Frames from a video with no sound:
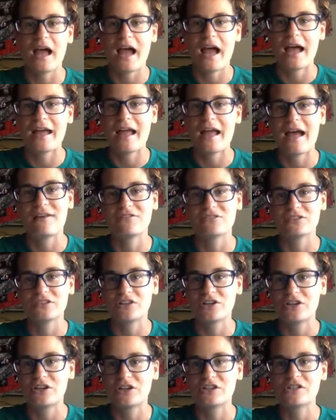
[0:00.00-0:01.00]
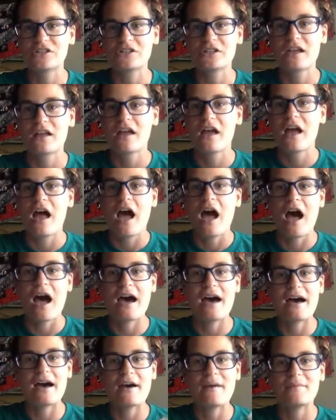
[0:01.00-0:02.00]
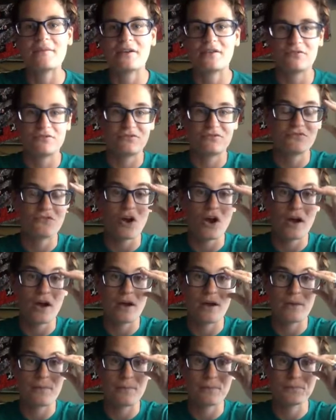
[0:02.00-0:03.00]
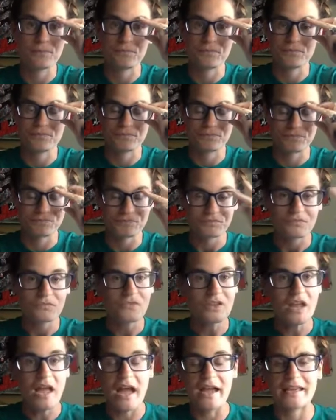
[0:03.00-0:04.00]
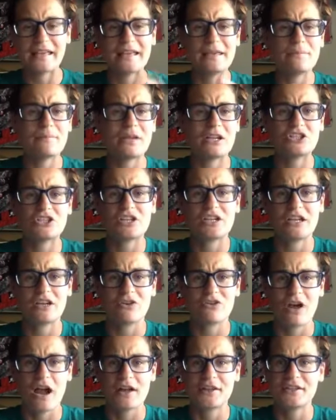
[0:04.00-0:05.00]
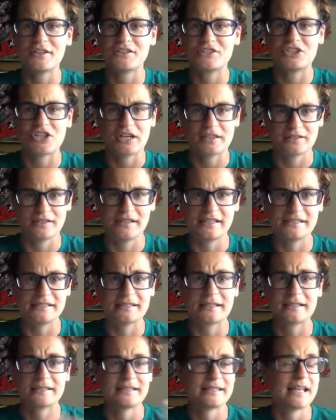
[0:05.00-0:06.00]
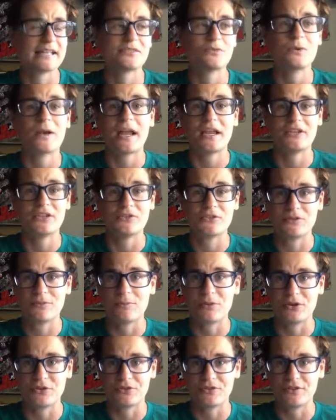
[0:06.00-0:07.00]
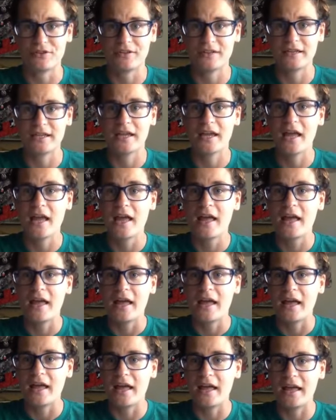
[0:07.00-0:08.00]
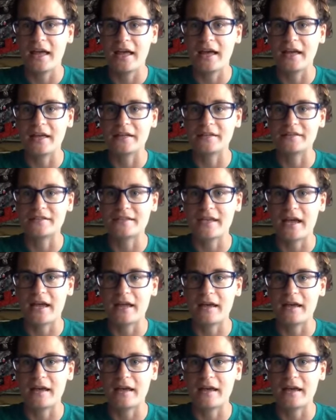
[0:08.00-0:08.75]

I have learned from, I keep mentioning Grania's checklist because that's what I use personally. And